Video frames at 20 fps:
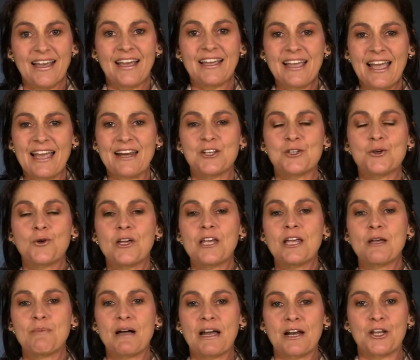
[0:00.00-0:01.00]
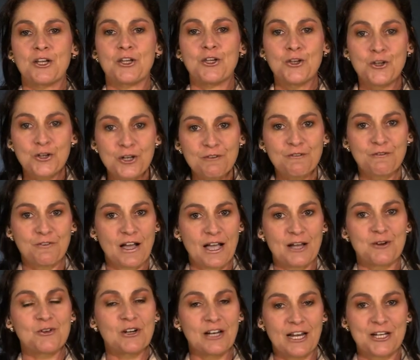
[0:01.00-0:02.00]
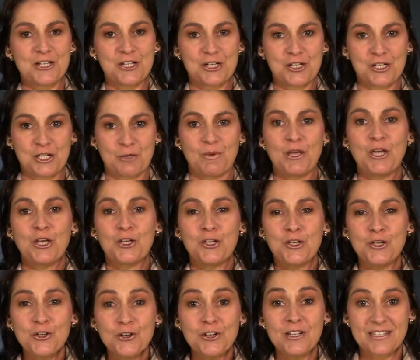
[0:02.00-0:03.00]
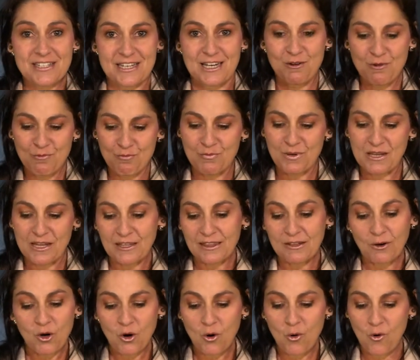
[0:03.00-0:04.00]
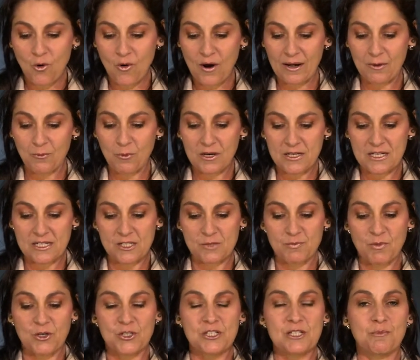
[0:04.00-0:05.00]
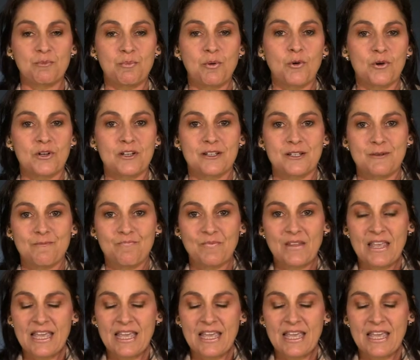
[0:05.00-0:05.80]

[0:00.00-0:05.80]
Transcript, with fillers: Again, talking about a unified relationship, unity being the core and what is most important.